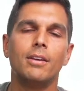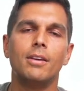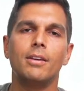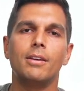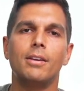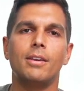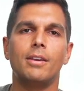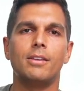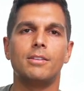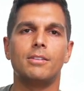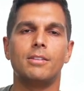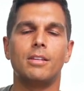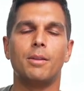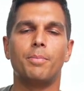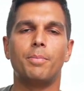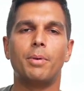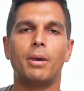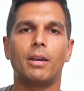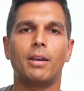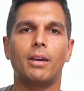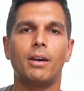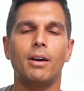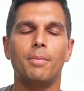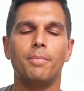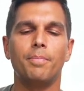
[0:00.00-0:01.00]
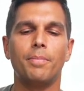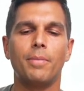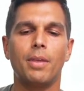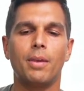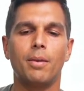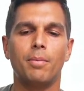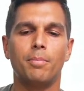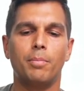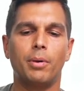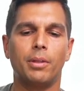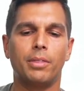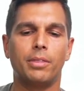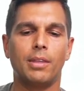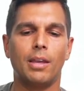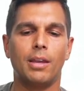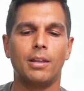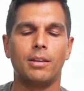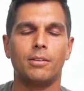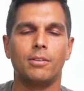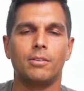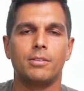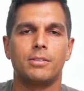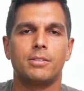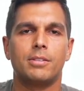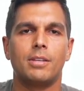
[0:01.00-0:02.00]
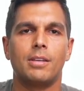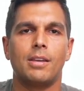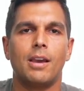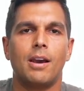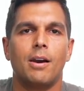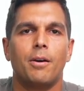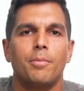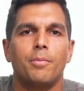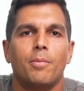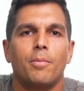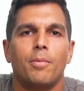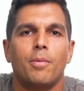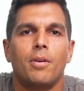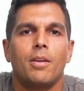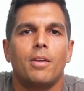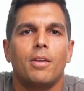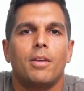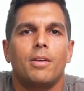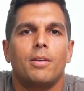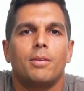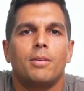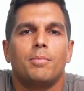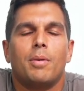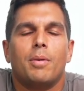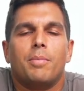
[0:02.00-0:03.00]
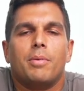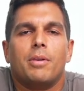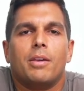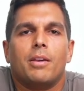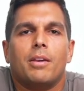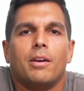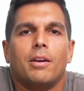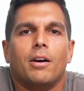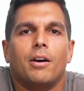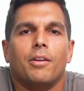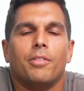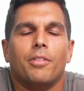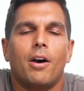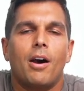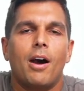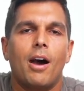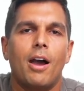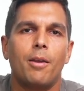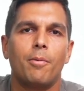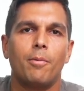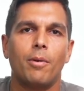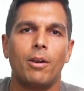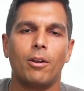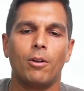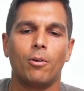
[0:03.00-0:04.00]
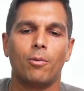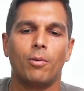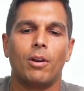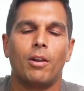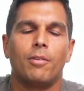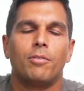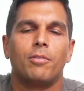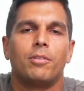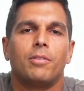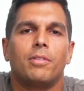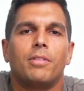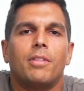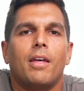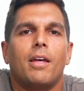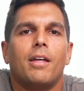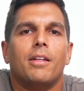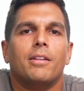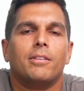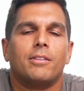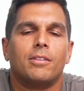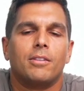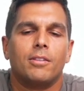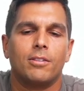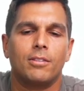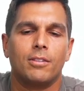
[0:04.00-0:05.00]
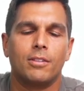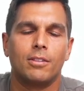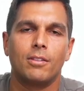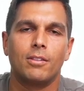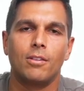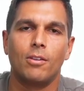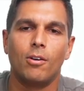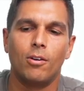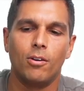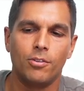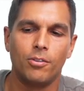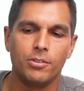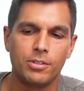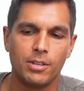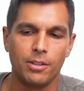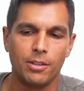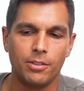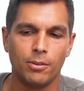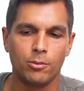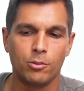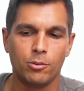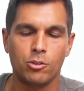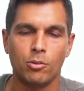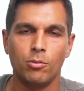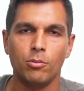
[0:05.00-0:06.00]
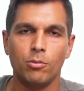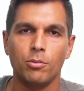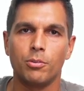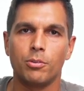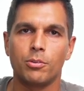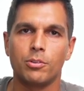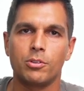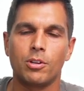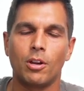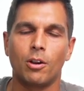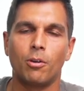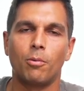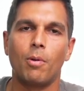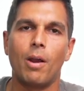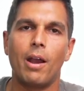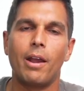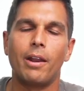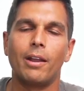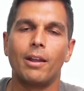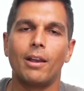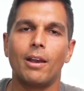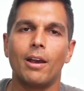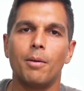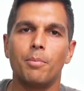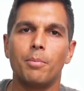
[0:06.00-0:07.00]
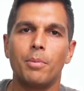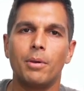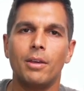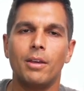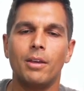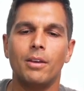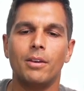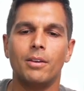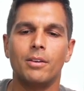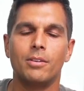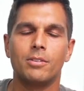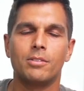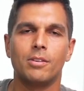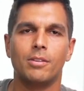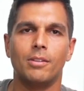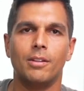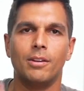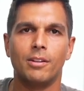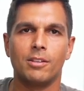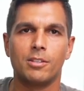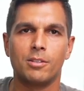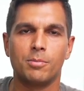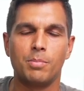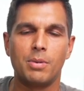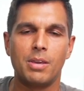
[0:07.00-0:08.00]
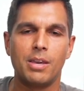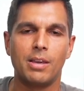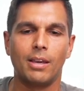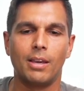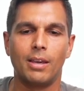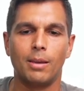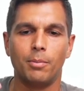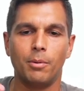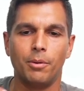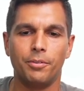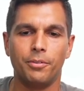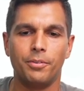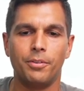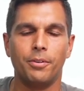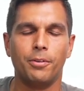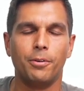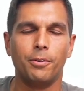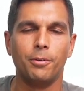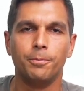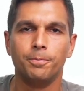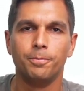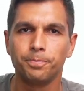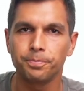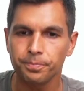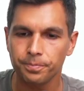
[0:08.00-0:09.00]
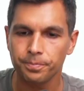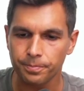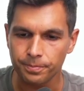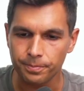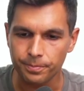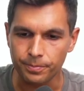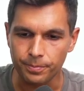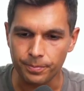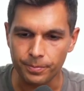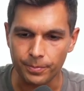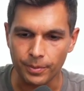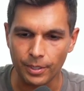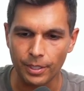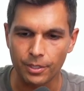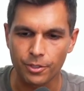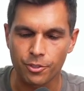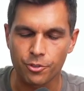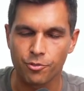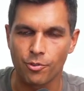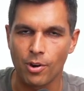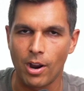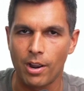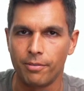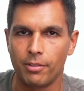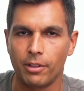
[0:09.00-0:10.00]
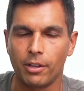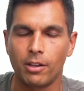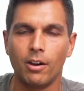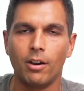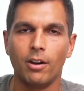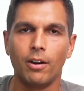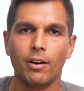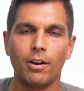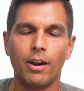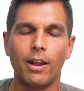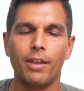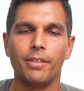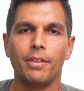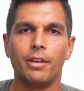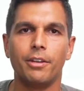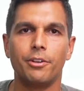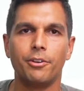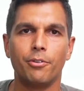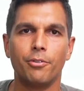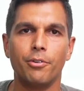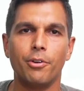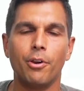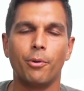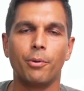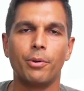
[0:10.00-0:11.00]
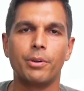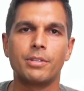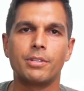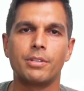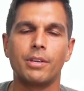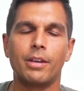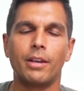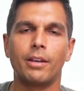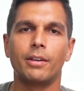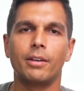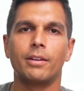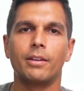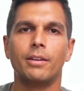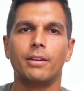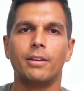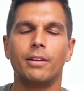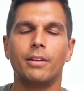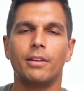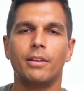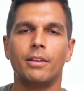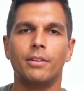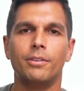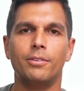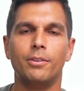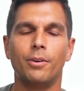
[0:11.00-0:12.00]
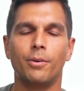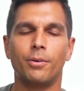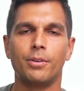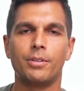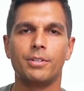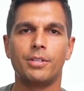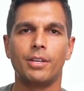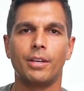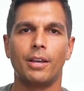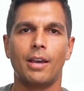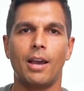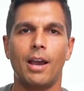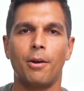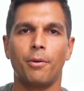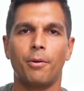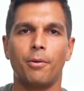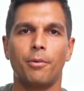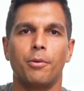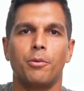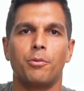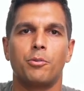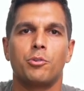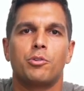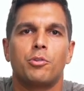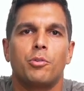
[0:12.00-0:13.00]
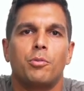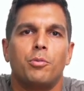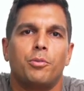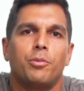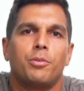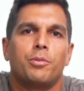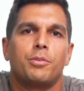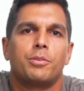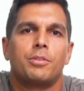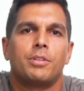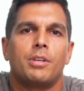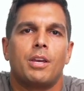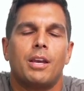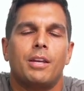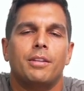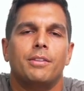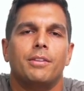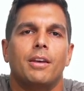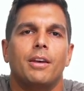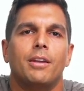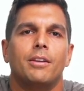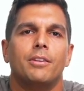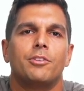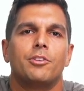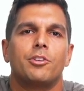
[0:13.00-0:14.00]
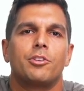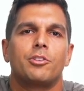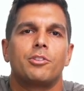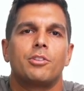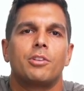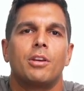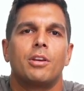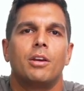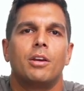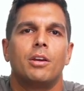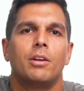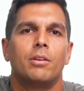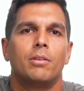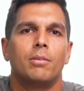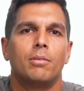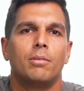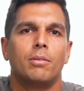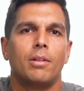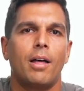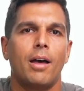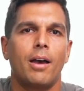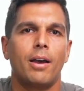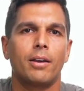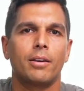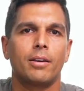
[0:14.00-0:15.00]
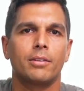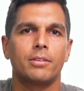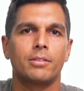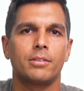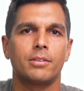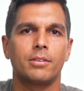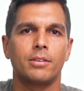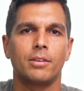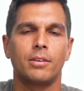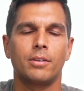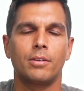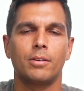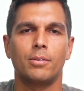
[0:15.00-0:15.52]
easy to pick up, but then you'll see how maybe on the highway or whatever, then all of a sudden those shoulders start riding up. So then it's being able to drive the car, and then you're noticing how are those shoulders, and then just relax,